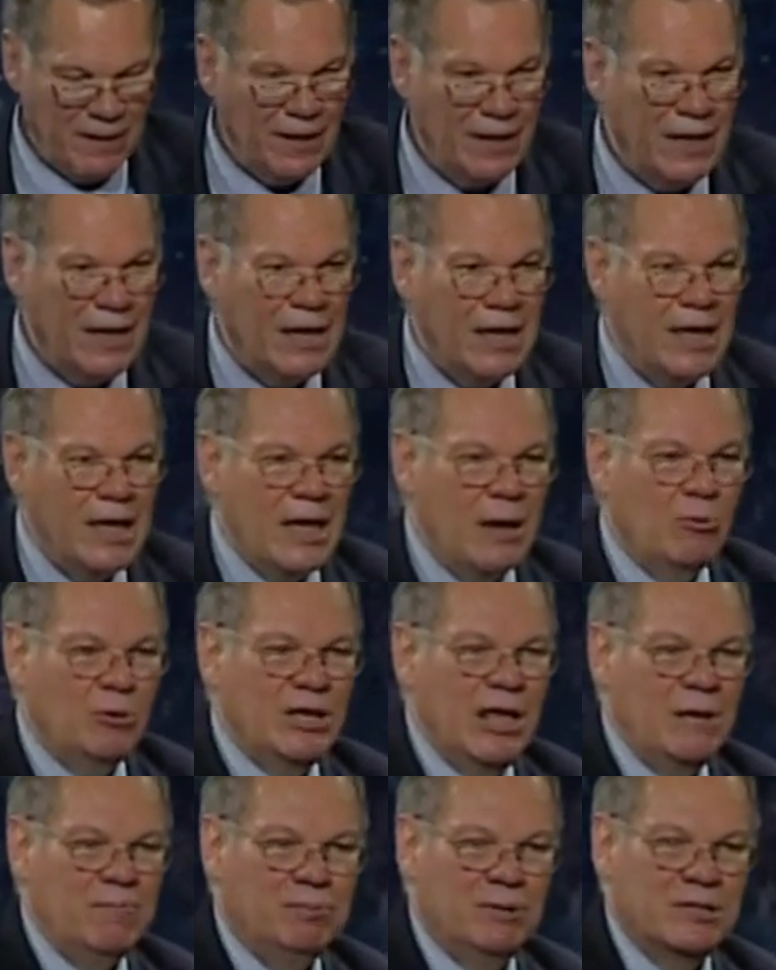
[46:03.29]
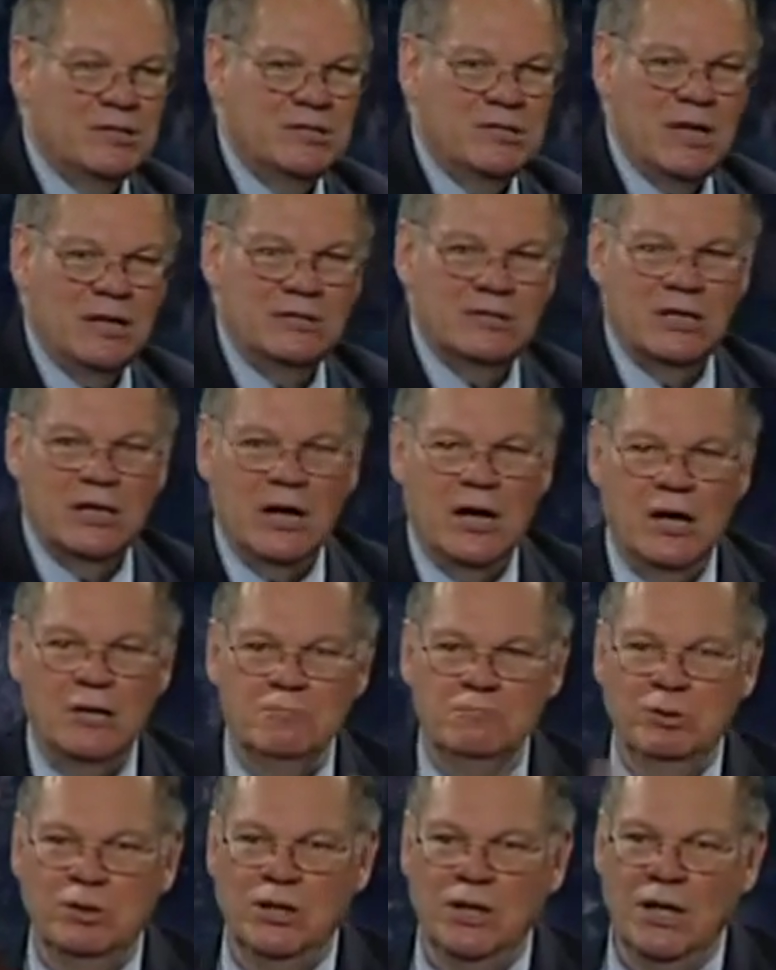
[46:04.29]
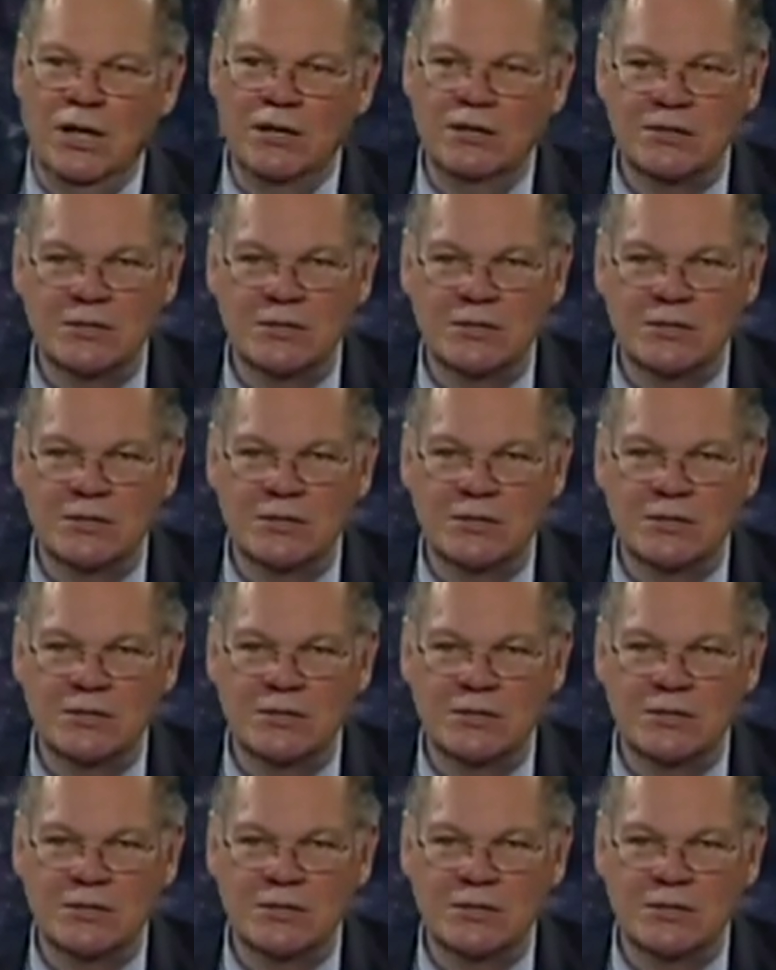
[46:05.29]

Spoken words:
And when that placenta unplugs,